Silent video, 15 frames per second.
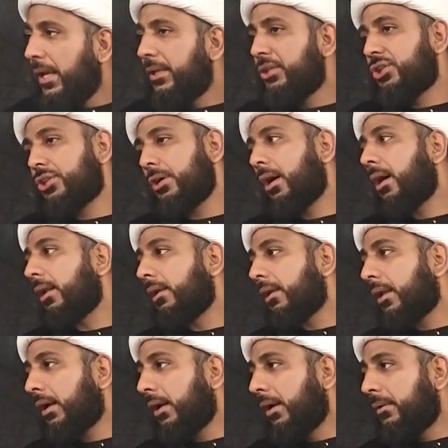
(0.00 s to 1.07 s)

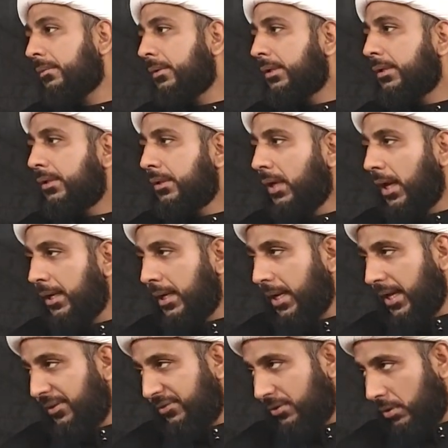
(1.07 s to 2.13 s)
inshallah,
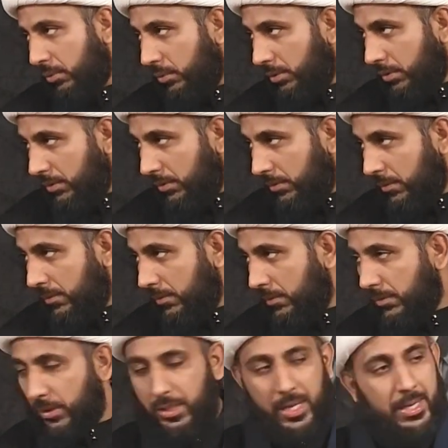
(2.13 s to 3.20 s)
Allah is so
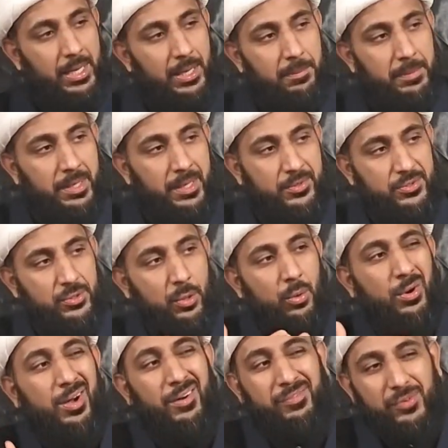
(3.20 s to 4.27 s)
Kareem, He is so
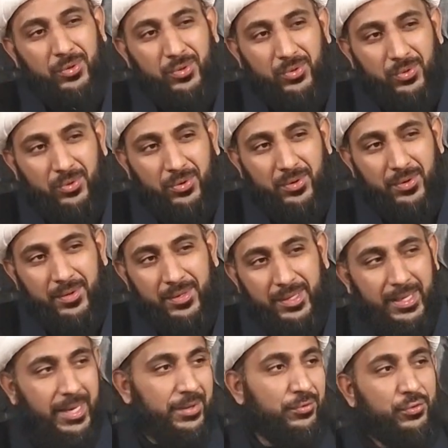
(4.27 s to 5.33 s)
Ghafoor,
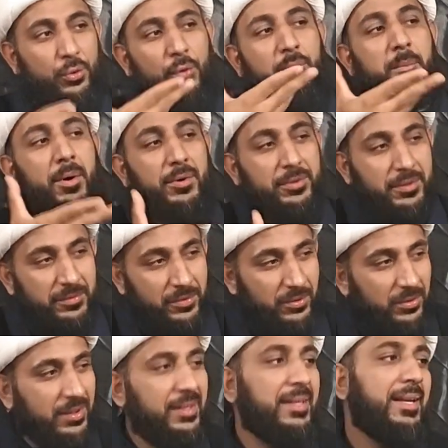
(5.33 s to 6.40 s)
He is so
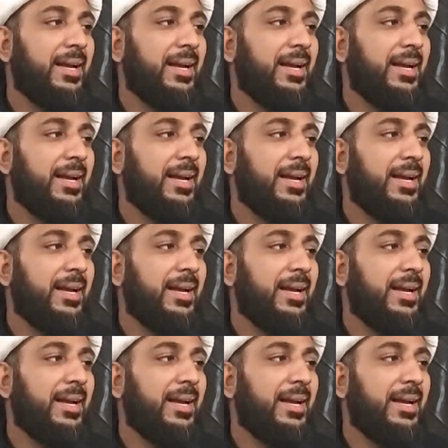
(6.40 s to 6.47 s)
merciful.